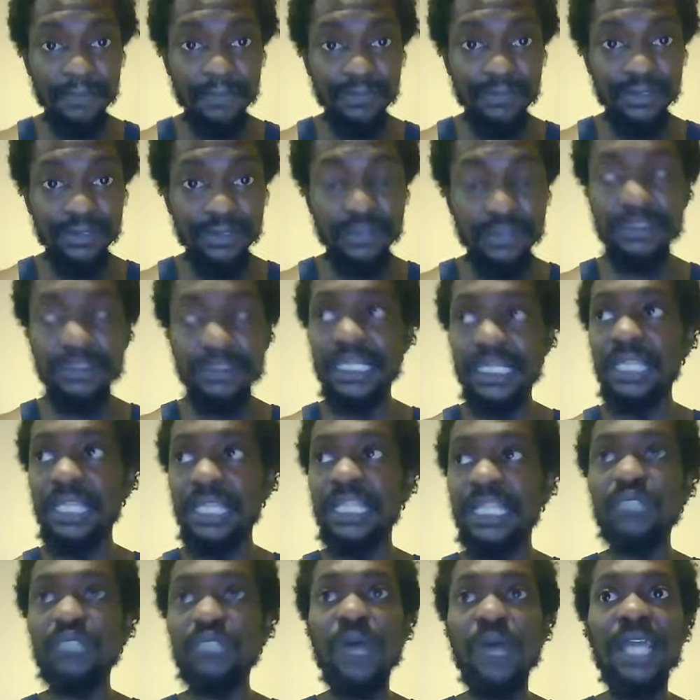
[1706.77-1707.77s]
You know what I'm
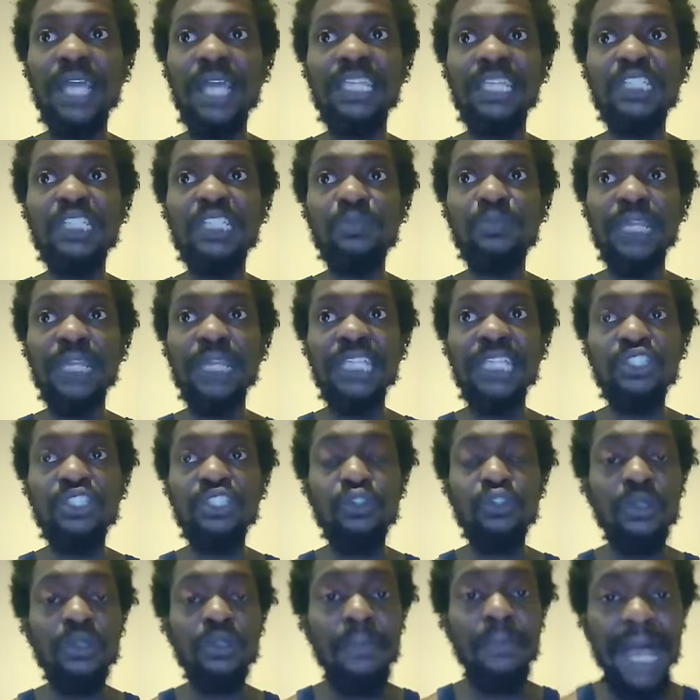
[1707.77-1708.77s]
saying? That's why I can explain
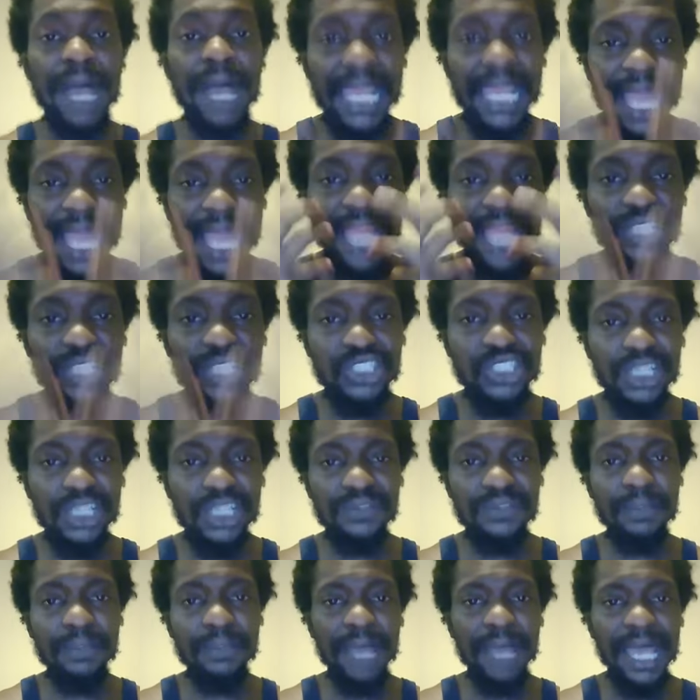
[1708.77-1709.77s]
to you the biology
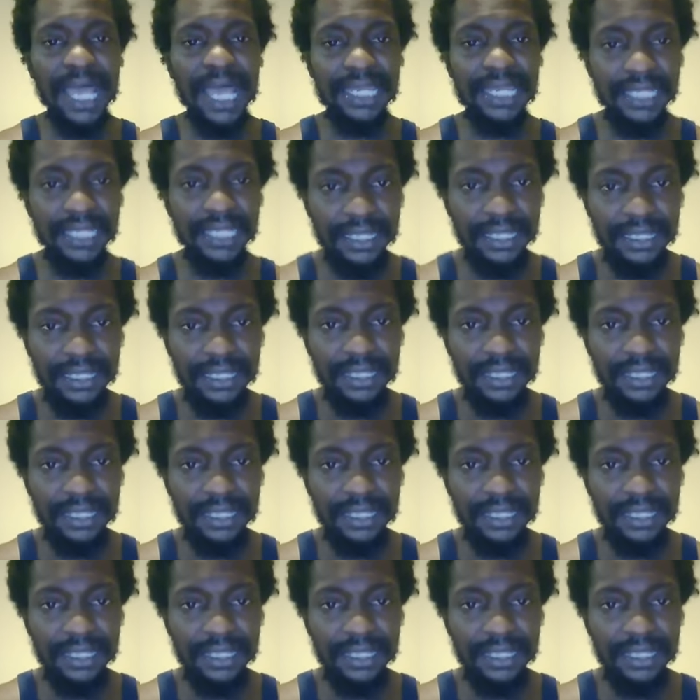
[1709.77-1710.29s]
of the body.